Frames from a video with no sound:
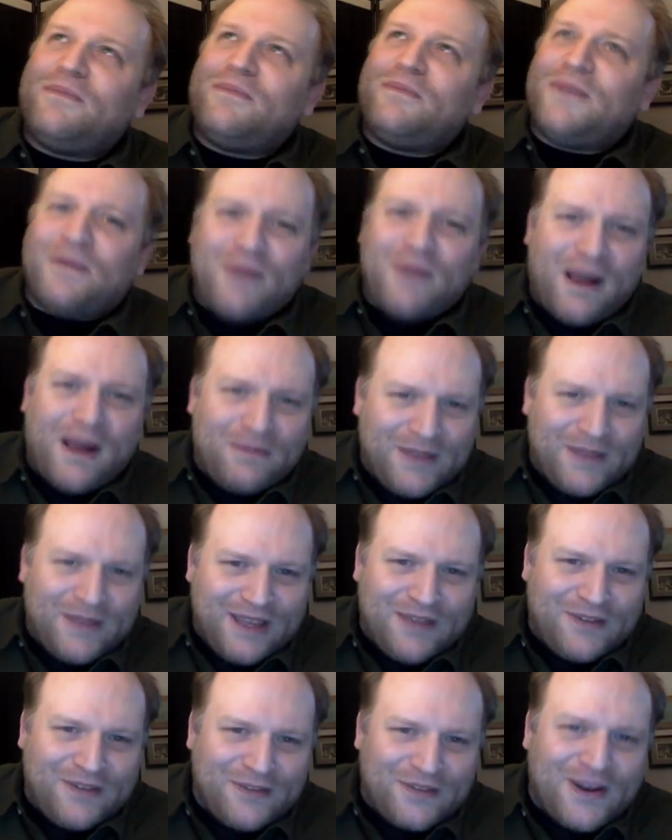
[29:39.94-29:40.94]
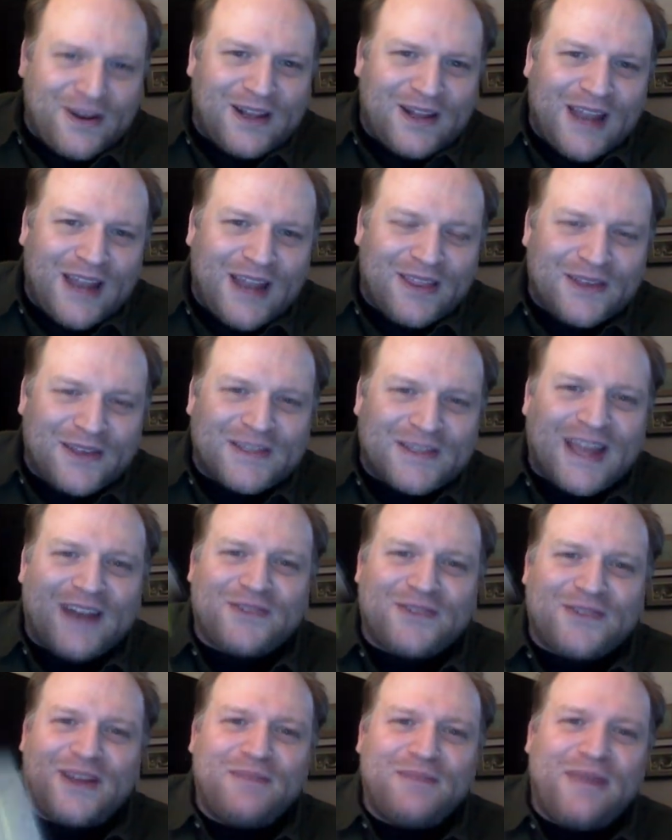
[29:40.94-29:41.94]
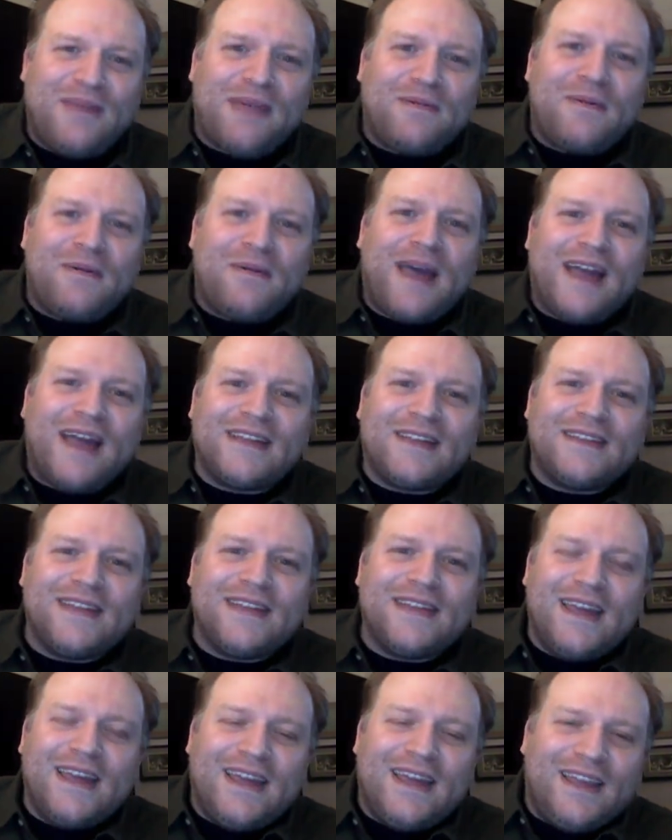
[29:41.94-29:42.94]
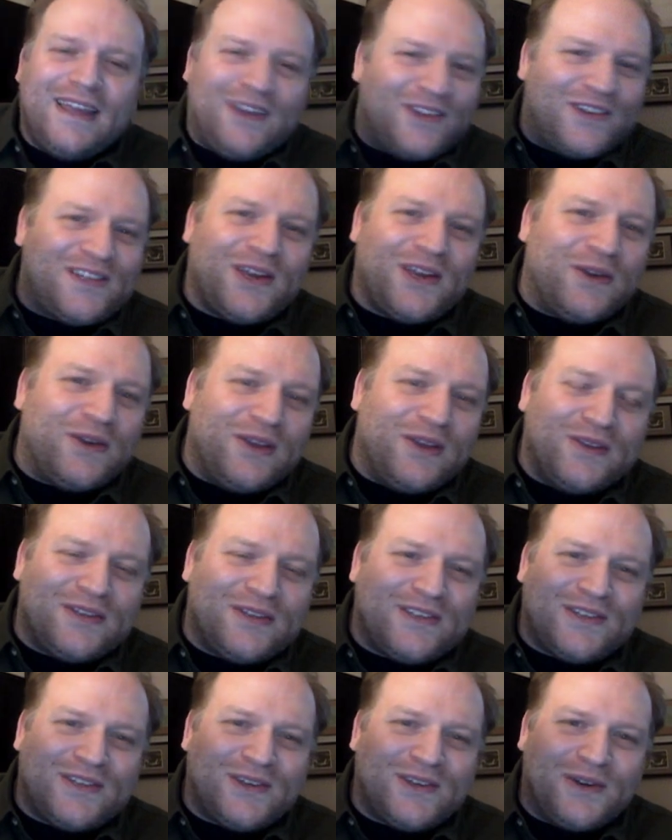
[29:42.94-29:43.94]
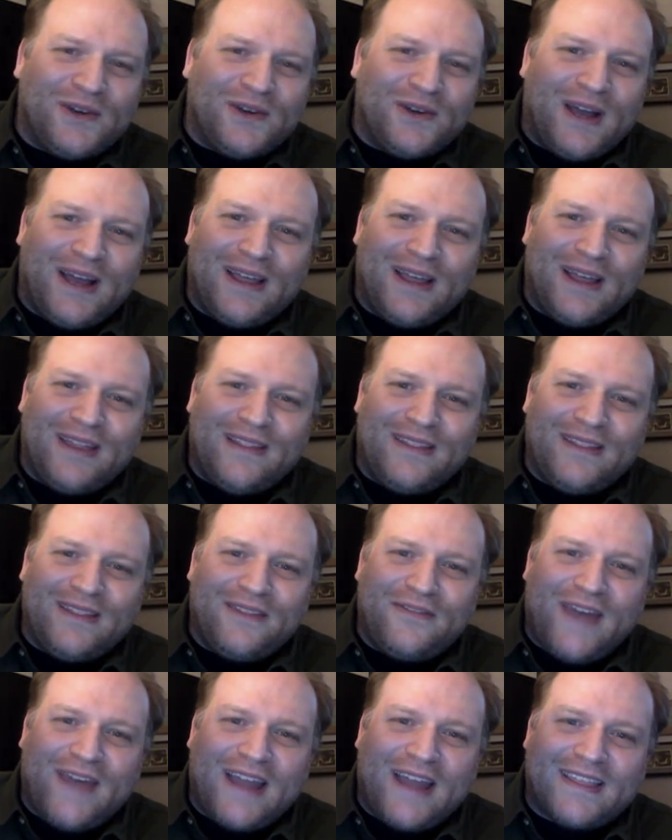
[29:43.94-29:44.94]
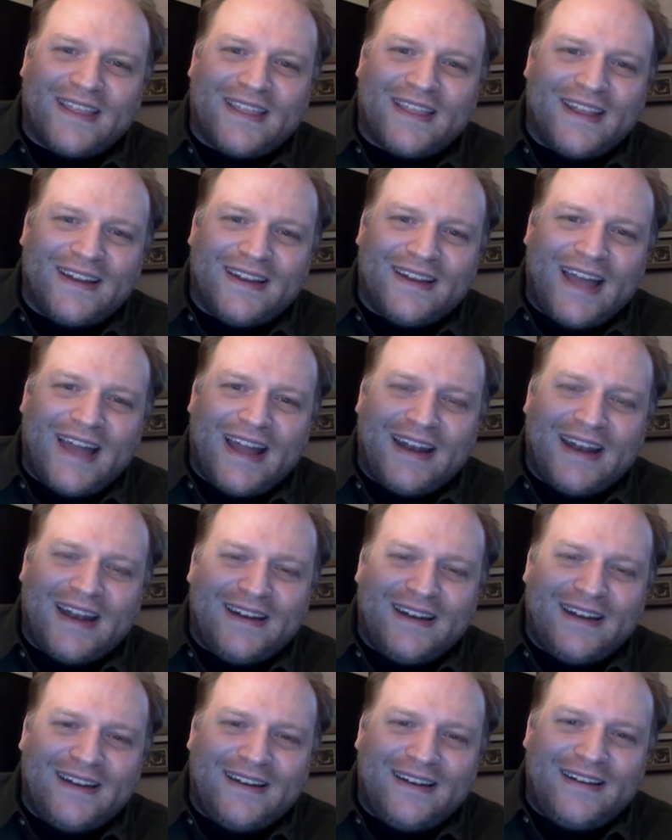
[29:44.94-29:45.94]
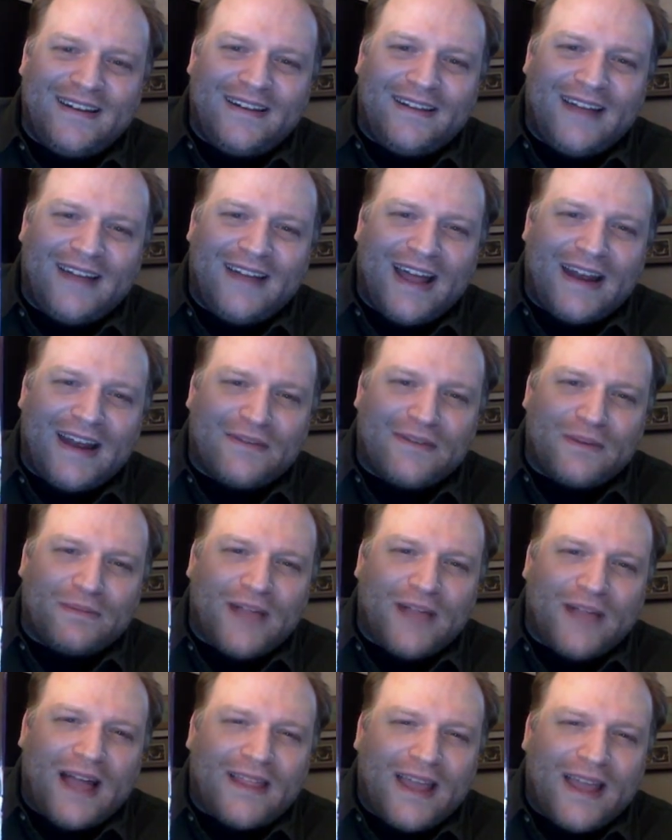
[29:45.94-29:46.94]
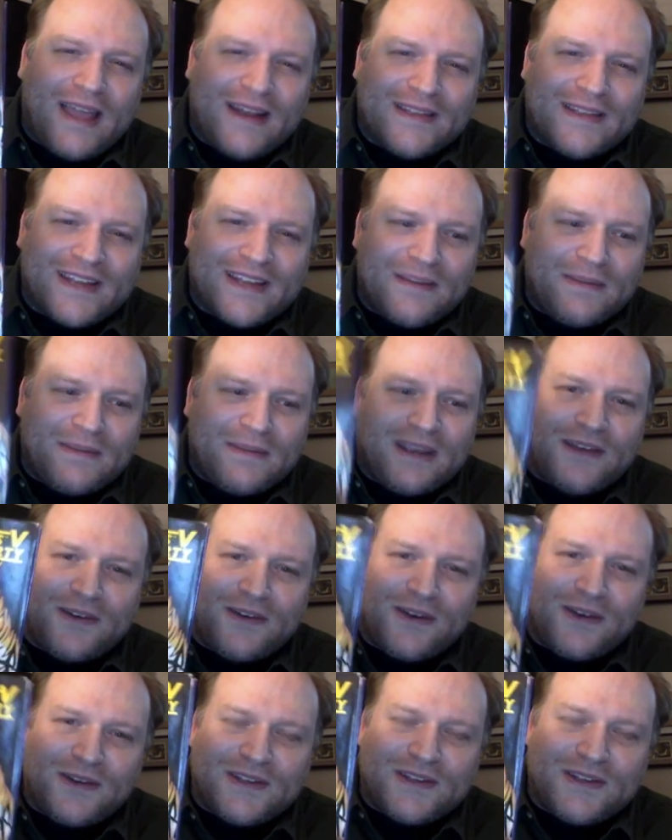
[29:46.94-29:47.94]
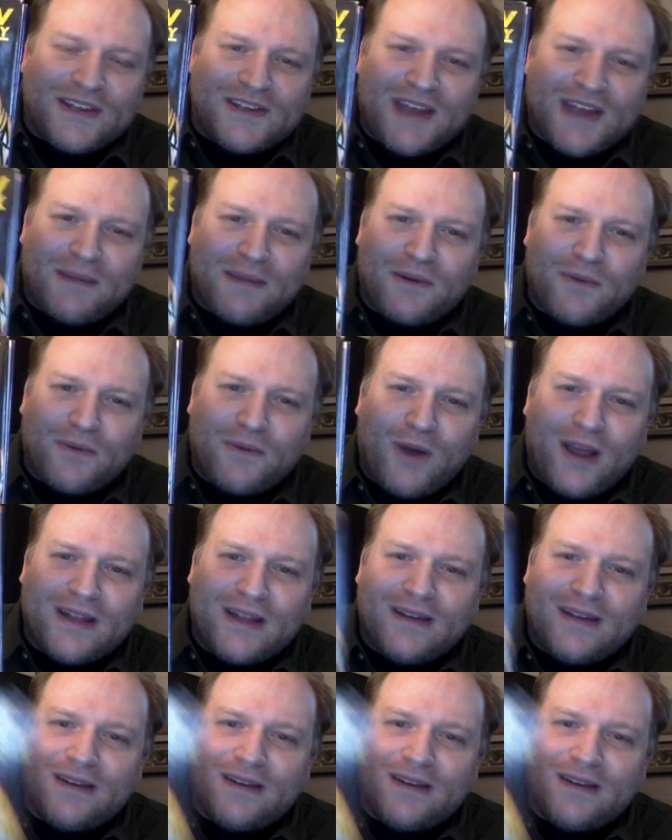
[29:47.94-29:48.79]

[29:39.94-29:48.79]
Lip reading: probably, if you've read a lot of those kind of trade paperbacks, you're so used to the fact that not every plot line is going to be introduced in chapter 1,